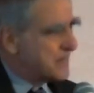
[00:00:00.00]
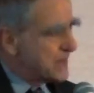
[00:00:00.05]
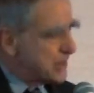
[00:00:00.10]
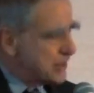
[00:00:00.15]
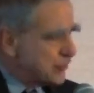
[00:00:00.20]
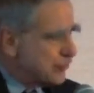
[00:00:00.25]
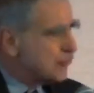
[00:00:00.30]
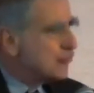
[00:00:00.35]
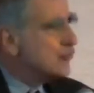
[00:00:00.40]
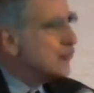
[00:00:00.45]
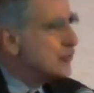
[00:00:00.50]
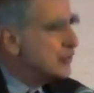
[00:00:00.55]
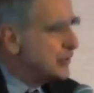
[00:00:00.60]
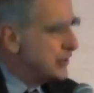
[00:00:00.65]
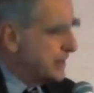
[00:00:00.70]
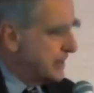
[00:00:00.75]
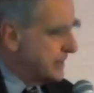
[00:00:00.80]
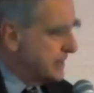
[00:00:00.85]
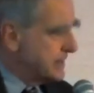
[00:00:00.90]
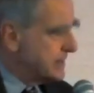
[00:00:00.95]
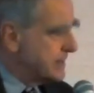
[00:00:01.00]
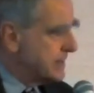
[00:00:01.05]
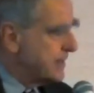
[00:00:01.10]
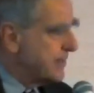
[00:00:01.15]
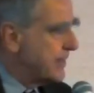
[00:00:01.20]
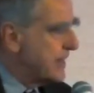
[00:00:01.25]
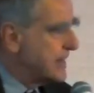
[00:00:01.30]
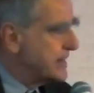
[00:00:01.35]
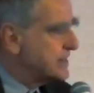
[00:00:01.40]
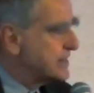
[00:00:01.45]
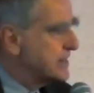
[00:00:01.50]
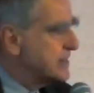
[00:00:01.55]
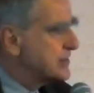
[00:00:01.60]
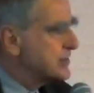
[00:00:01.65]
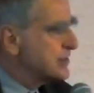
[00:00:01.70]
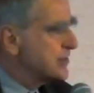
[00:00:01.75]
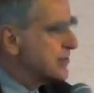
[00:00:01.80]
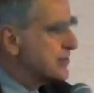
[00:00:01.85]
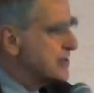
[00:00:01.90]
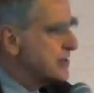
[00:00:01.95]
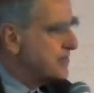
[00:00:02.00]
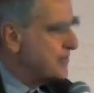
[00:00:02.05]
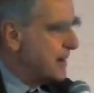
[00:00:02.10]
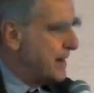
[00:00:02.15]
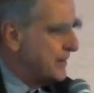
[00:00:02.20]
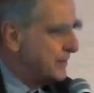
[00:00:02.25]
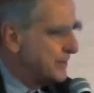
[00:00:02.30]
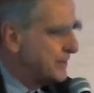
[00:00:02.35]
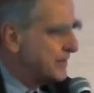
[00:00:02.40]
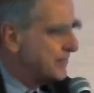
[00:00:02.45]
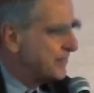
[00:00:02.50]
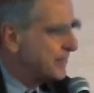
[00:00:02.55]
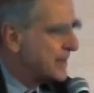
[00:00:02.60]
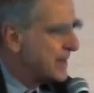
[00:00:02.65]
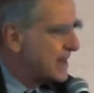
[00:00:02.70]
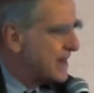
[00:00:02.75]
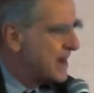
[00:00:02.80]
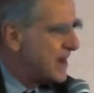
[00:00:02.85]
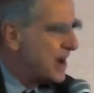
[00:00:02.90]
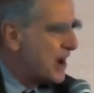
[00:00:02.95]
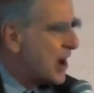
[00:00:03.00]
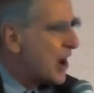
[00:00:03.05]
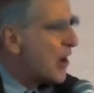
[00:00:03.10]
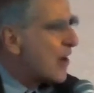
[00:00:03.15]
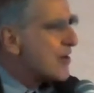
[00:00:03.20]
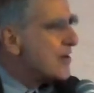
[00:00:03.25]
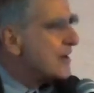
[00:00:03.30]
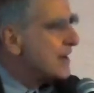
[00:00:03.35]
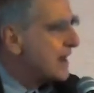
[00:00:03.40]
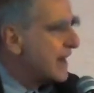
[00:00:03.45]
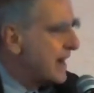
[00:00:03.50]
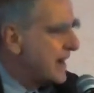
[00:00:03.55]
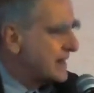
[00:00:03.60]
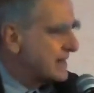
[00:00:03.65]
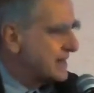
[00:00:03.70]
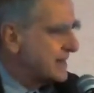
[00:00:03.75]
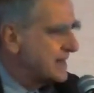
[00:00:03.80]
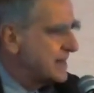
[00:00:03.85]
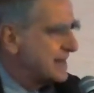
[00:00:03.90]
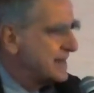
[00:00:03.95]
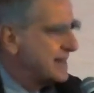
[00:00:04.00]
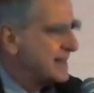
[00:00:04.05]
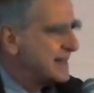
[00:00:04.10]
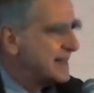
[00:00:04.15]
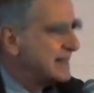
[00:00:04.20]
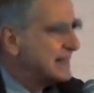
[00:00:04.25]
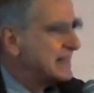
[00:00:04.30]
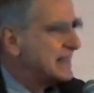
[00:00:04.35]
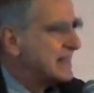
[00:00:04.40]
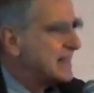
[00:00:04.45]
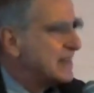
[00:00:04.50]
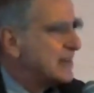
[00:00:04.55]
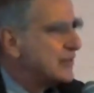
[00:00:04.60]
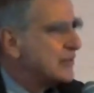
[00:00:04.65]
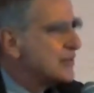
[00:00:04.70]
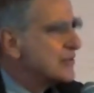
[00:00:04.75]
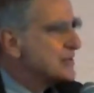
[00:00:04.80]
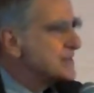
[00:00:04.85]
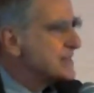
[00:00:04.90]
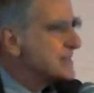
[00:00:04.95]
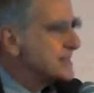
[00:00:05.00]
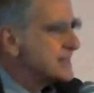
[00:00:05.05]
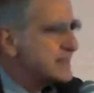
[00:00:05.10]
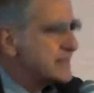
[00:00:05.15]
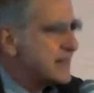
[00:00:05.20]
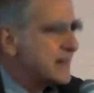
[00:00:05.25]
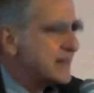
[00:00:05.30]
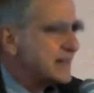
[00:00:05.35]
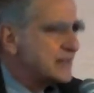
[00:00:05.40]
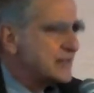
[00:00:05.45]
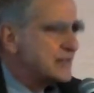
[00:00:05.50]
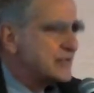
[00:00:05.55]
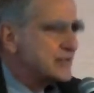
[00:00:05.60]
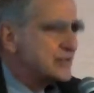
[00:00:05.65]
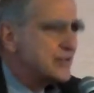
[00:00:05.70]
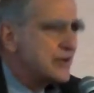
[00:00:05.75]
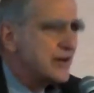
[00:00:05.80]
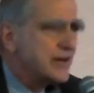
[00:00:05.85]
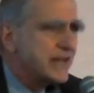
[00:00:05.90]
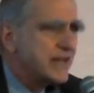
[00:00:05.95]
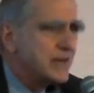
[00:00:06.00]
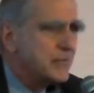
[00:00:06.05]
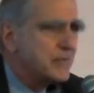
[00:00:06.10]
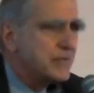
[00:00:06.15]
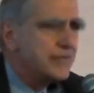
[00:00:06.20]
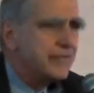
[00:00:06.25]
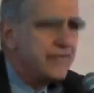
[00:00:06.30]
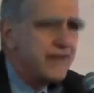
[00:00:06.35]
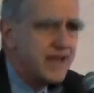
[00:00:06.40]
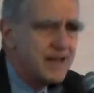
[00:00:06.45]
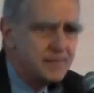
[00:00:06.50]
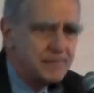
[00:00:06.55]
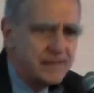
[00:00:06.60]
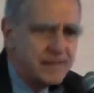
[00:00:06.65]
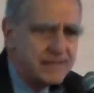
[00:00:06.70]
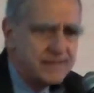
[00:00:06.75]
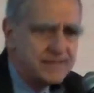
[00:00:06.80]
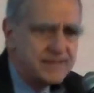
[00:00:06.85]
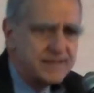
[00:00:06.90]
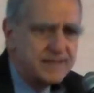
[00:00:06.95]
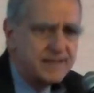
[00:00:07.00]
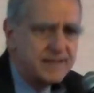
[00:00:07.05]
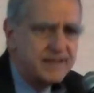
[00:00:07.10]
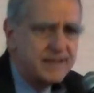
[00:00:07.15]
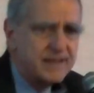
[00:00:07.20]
intrusions that it's concerned about are not nurses and doctors talking with families.